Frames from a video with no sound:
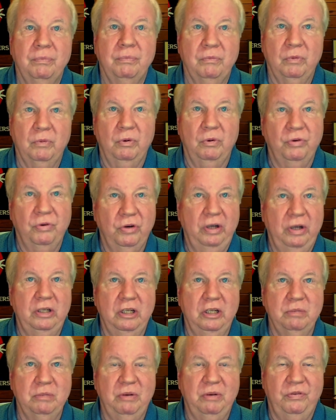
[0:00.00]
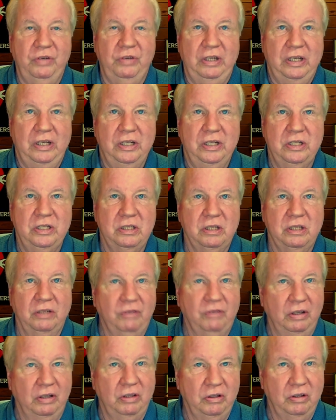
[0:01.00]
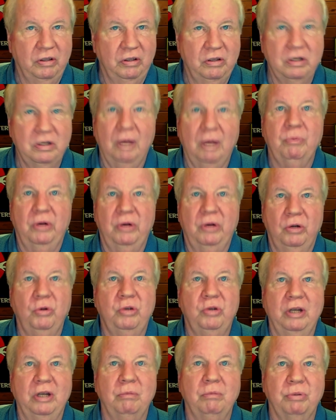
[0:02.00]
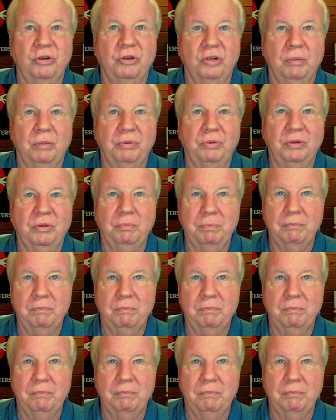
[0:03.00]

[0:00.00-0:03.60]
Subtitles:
Before I touch my face, I've got the urge, I'm going to do 10 push-ups.